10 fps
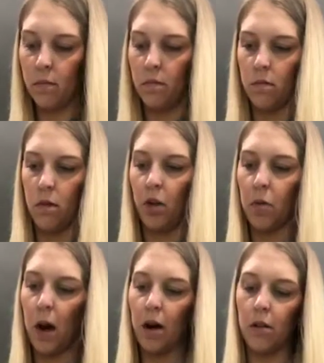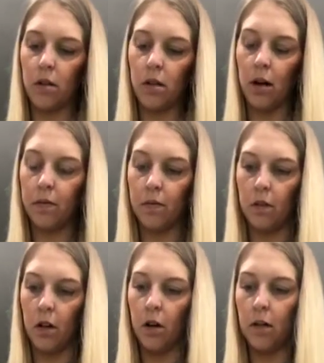Not the batter, the dough.
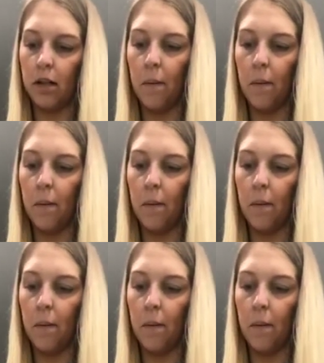You know what's up.